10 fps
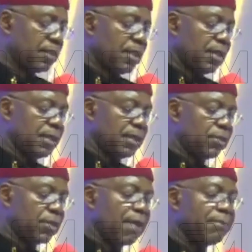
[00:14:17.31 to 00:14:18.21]
In the new
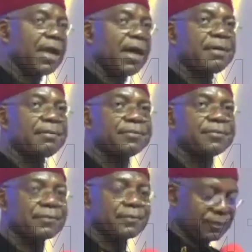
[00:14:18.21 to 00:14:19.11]
Abia,
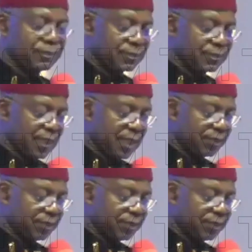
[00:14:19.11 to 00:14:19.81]
thank you.